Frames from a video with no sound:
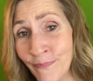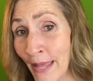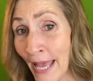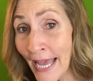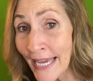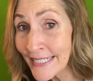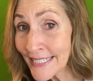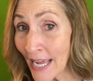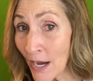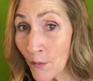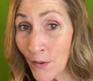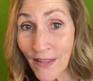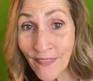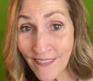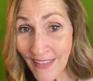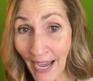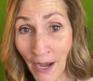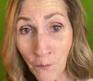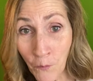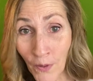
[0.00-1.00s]
Now on
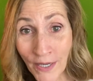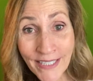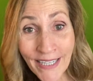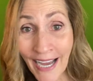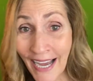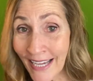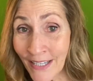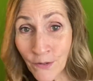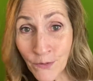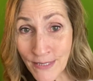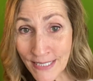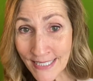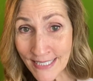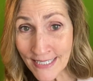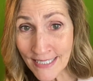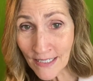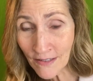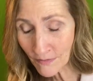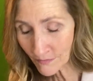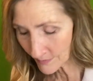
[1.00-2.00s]
that one, I don't
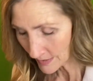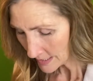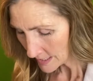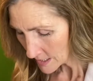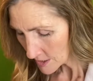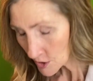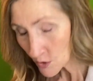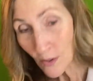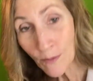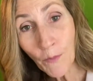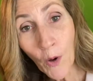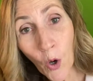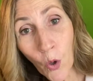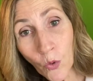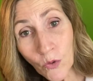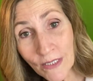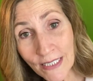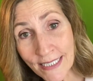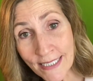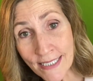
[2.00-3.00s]
sniff. So I'm
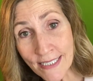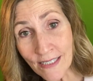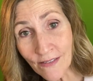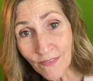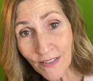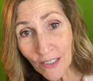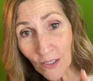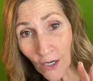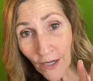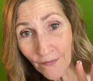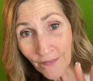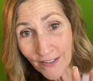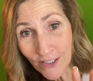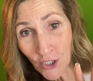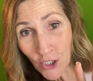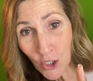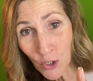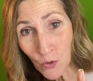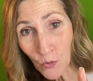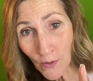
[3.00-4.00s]
only sniffing on the
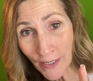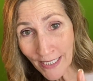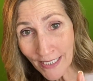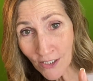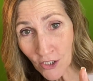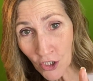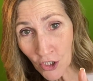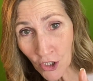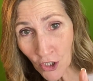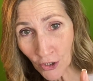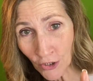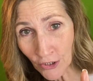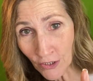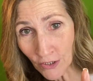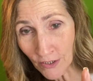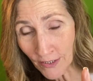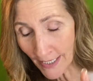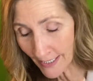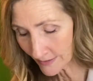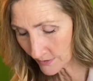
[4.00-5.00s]
two internal
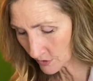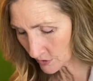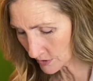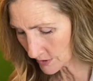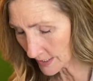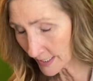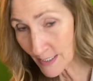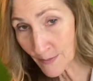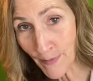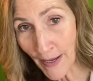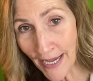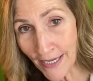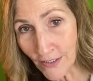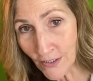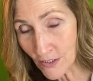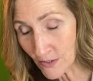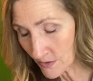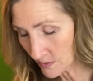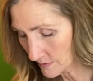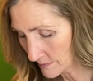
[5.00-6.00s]
exercise
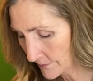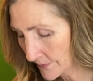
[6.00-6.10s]
patterns.